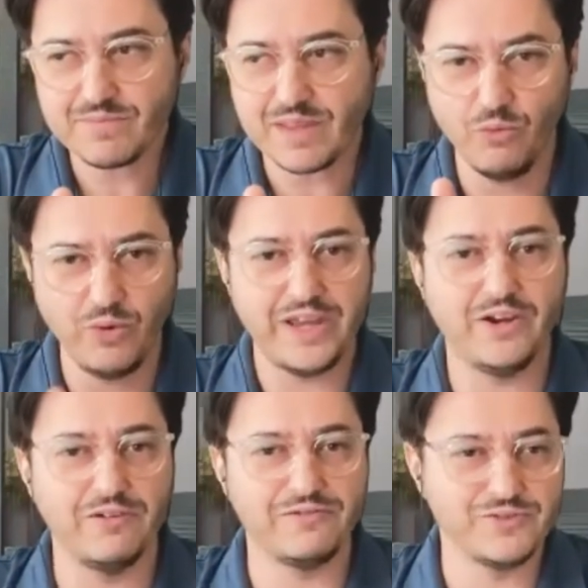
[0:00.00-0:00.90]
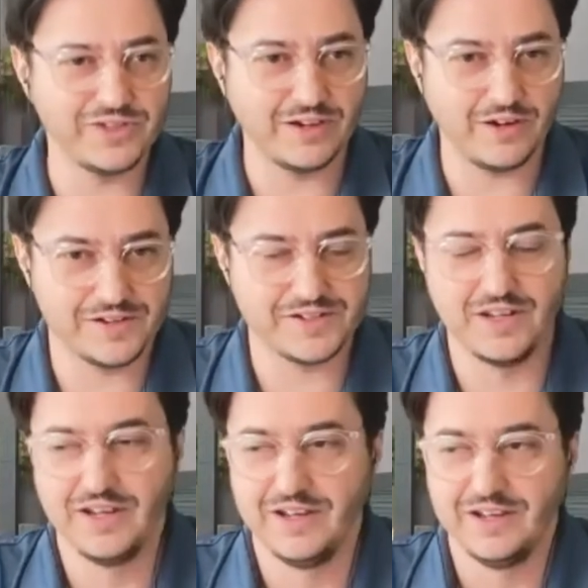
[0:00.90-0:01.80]
way of using cars,
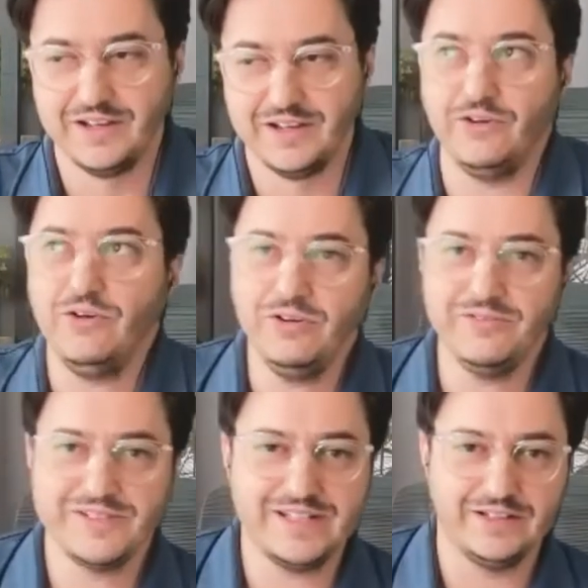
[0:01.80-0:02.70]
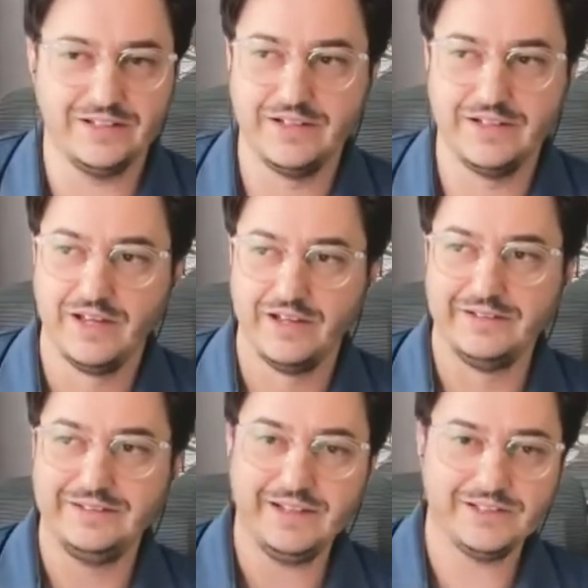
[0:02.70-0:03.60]
then all of a sudden
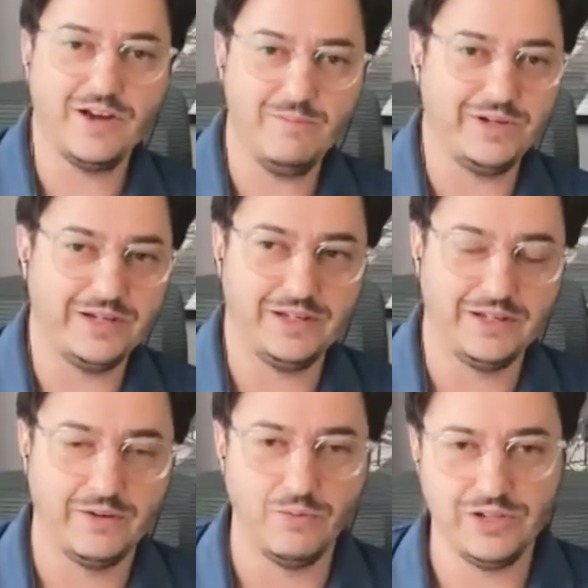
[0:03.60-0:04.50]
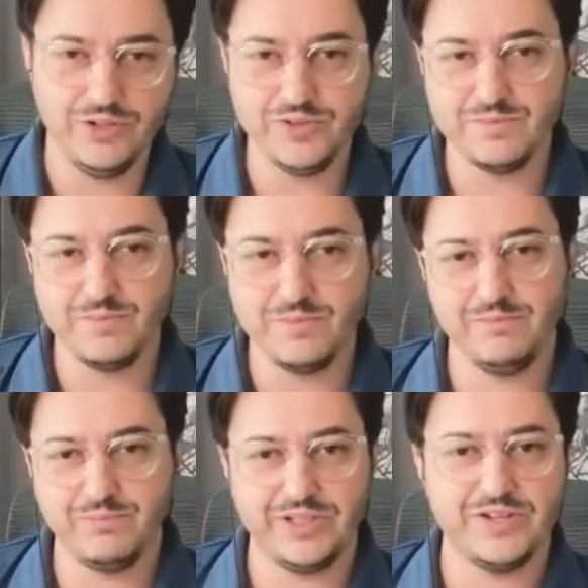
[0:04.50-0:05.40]
that company will use
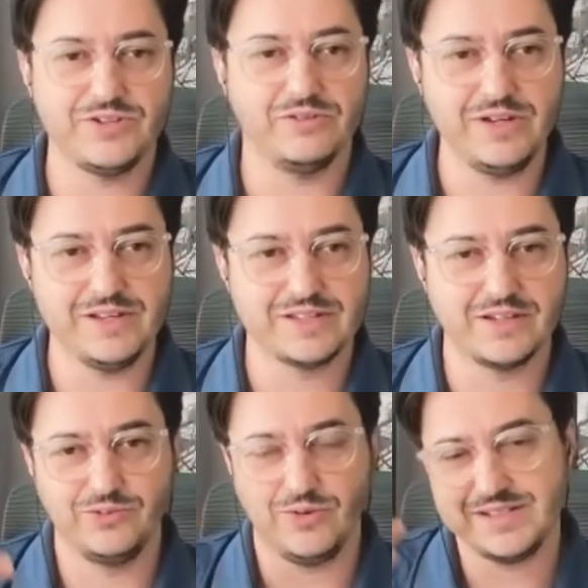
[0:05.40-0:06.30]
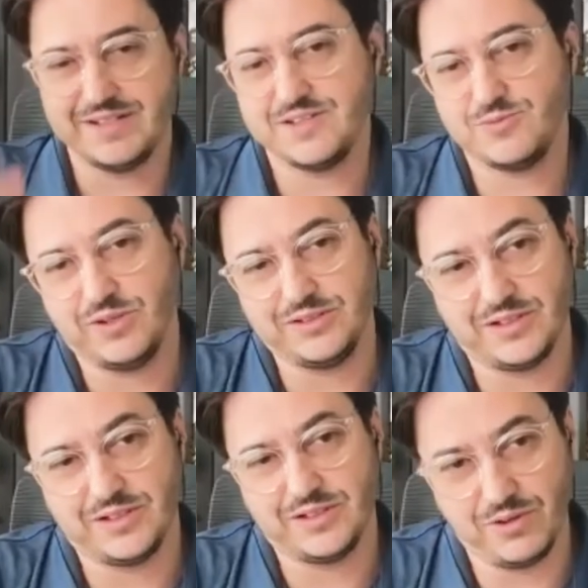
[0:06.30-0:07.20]
my potential risk to assess
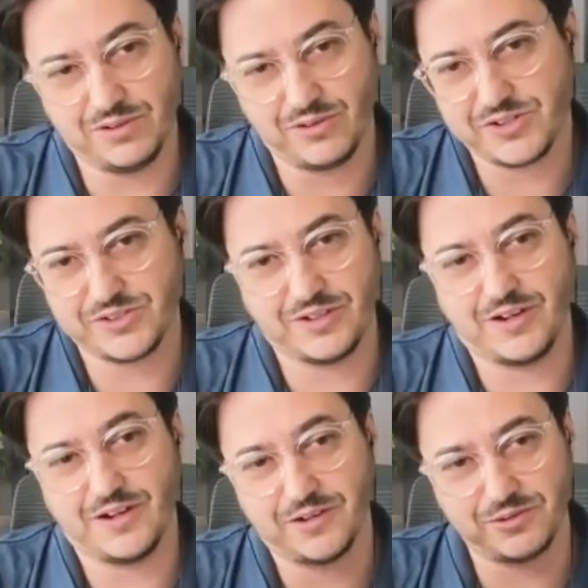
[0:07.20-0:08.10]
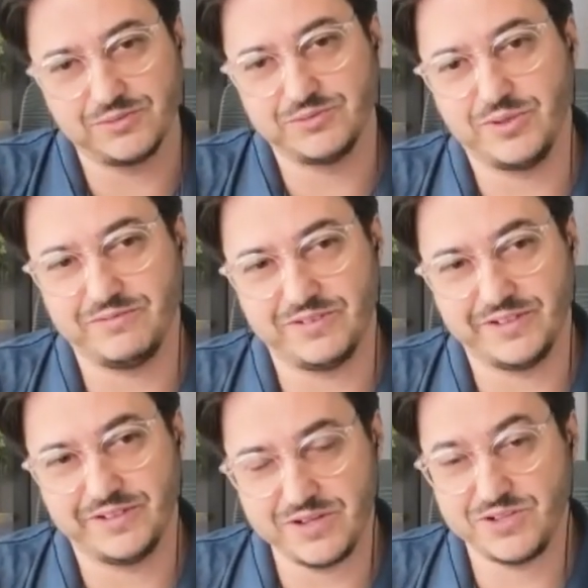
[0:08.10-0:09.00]
whether I will crash the car or do whatever
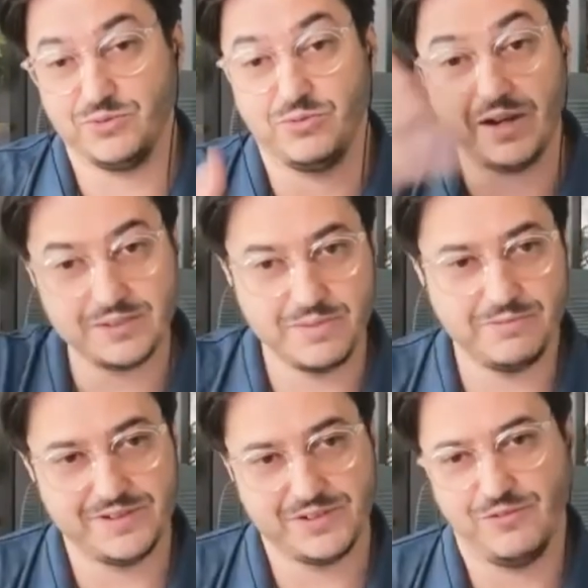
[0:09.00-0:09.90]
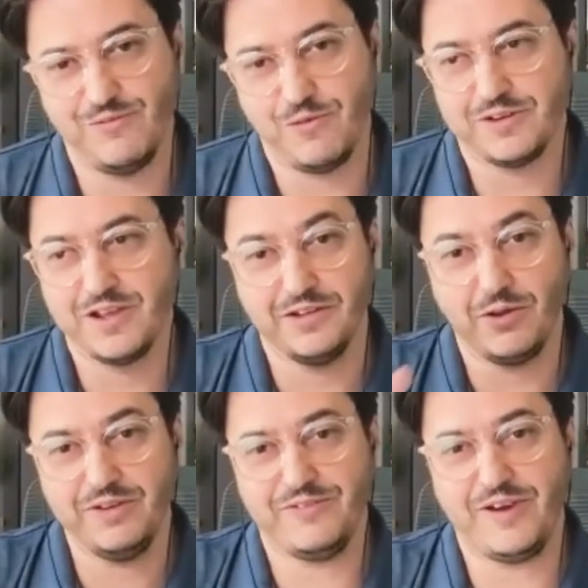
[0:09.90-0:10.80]
damage to other people and so forth.
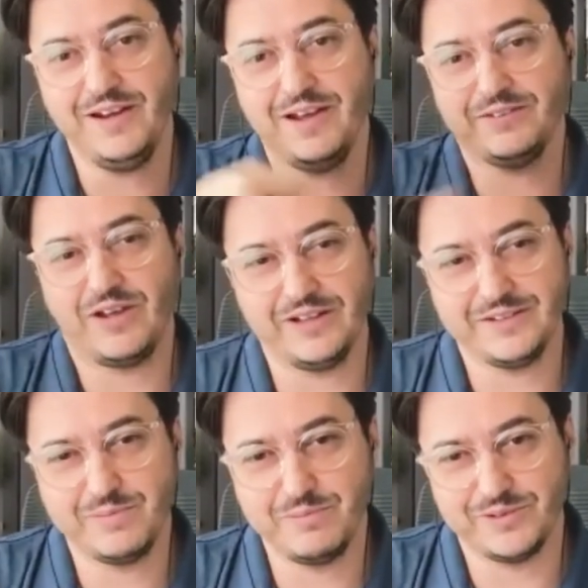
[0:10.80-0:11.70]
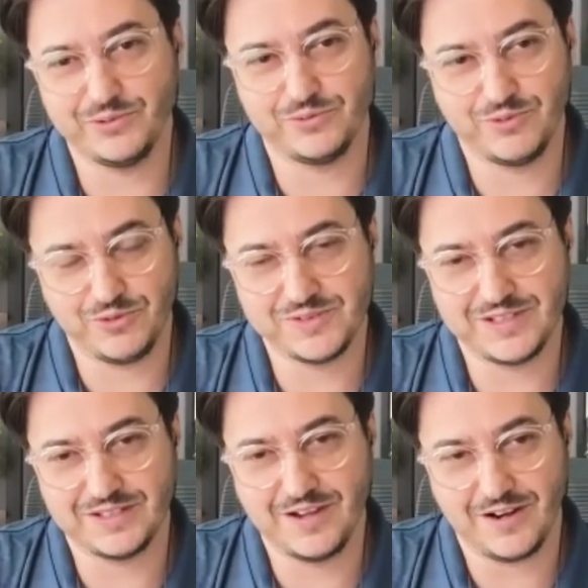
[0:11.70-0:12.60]
Now, if I allow other people to, to use
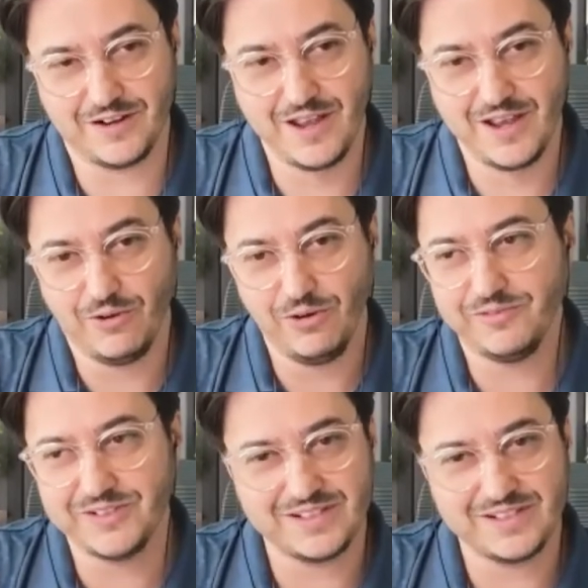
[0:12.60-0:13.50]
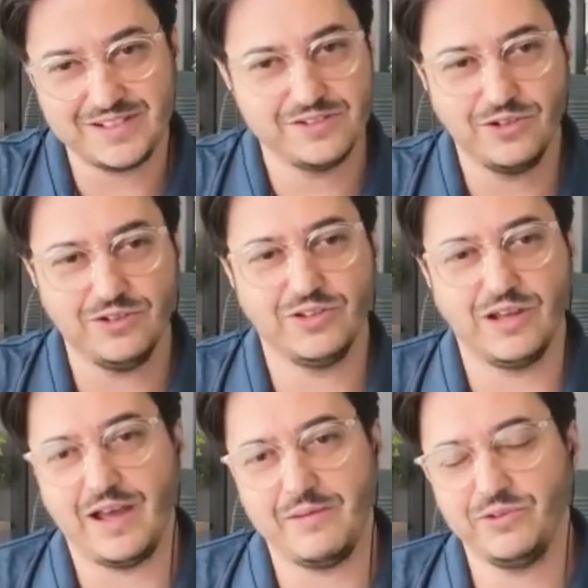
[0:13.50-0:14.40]
that car, all of a sudden it's not
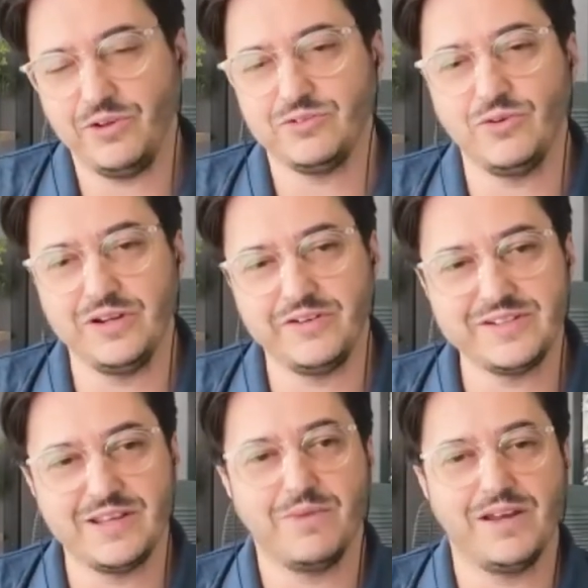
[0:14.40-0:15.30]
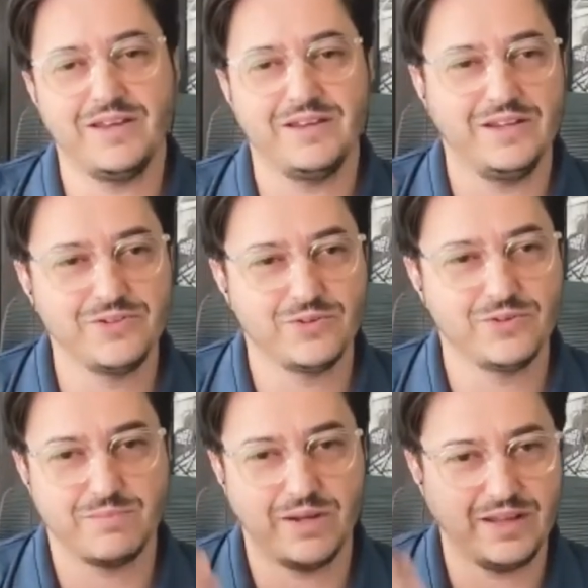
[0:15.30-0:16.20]
I'm not only risking my
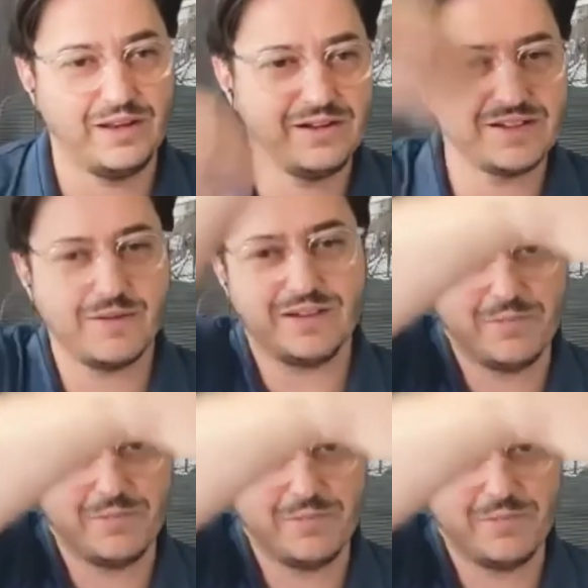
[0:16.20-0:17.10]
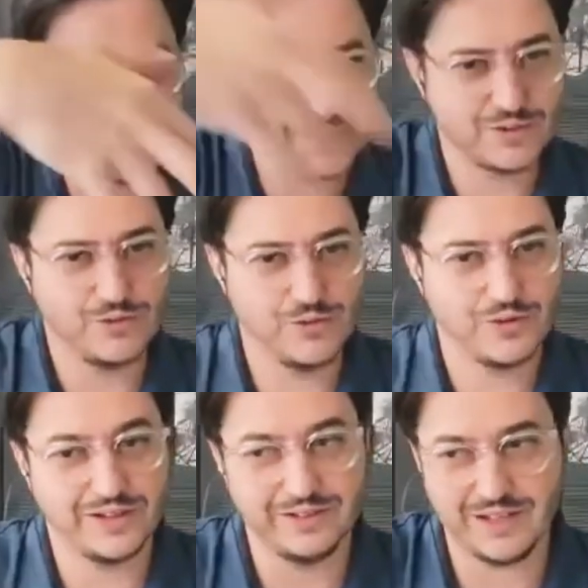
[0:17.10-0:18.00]
insurance, but I risk other people's lives and so
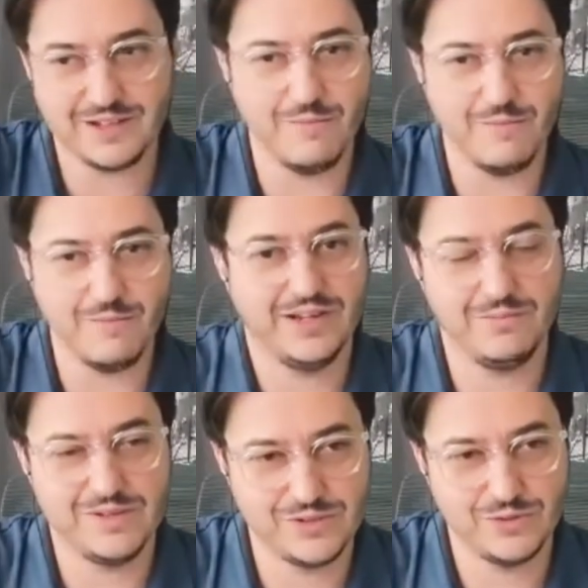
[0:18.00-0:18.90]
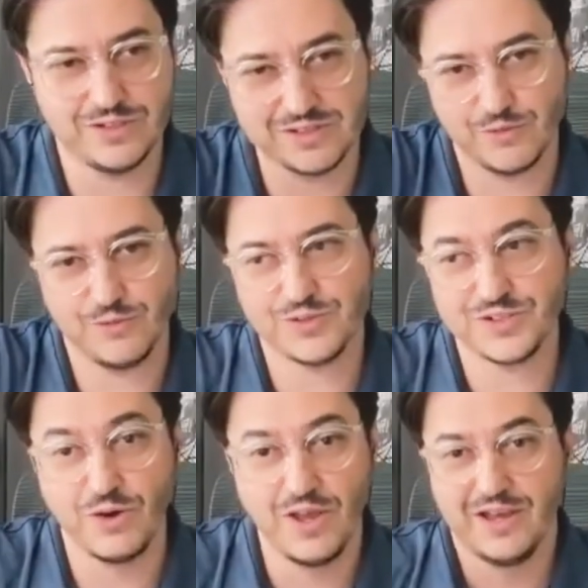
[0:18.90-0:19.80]
forth. And that company can be sued and so forth.
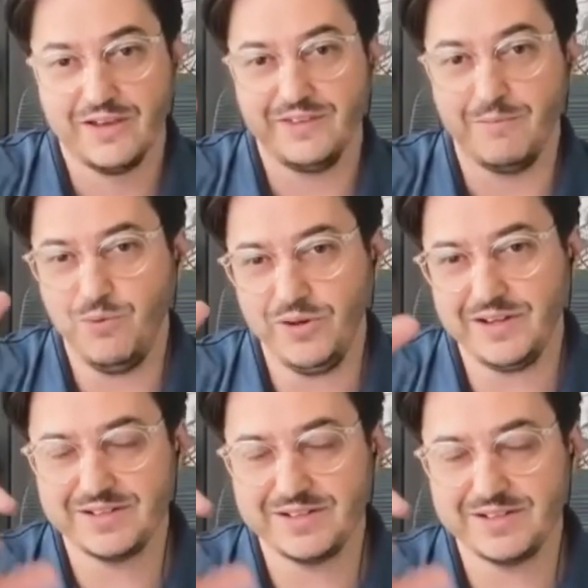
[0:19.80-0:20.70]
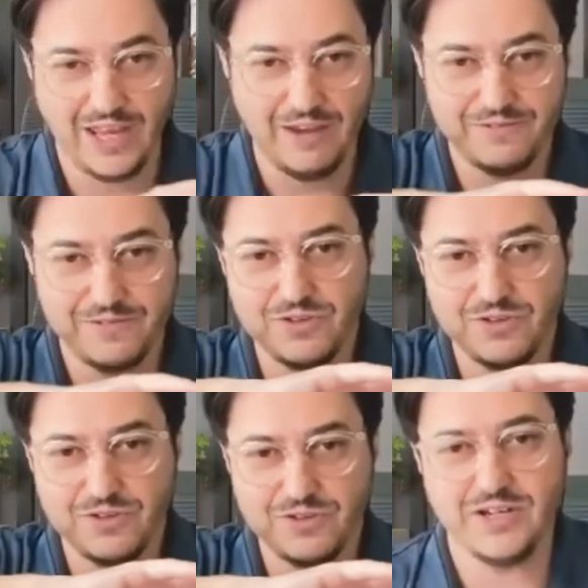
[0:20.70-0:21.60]
So the point is if you
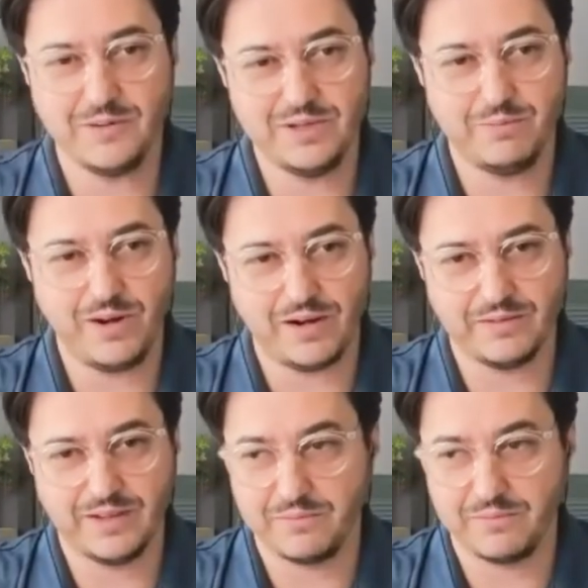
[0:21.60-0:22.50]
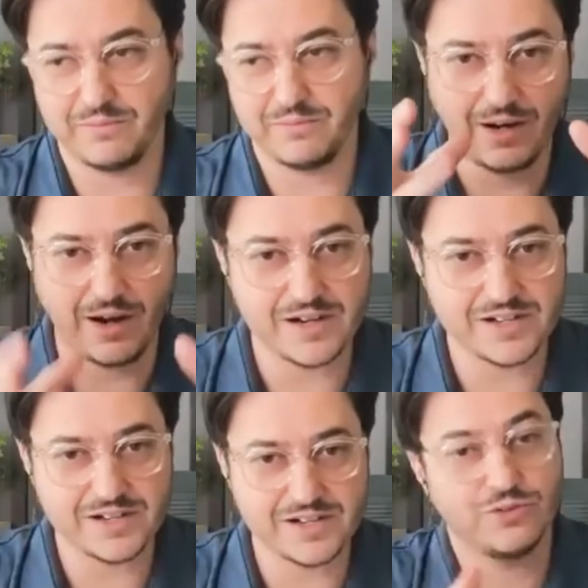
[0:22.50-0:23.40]
change a little bit the paradigm,
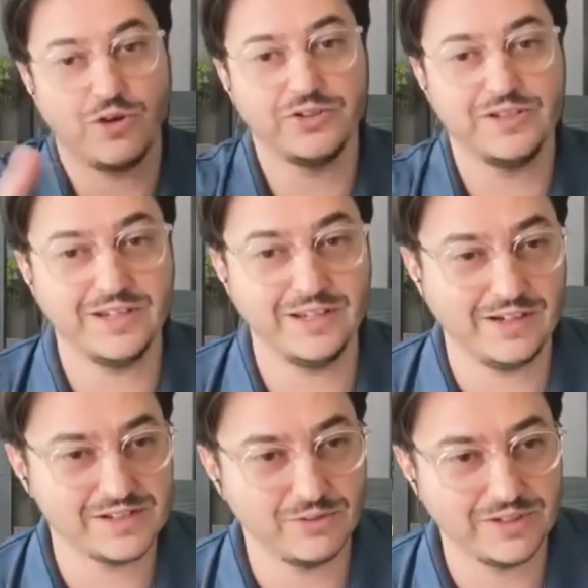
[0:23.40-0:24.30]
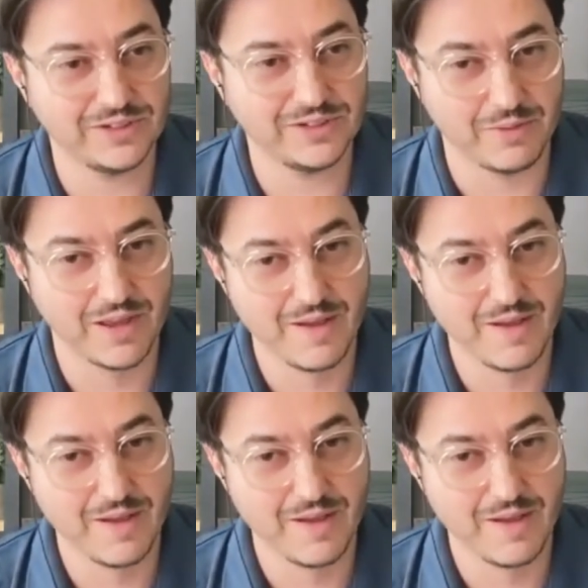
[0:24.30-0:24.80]
cars should authenticate us all the time.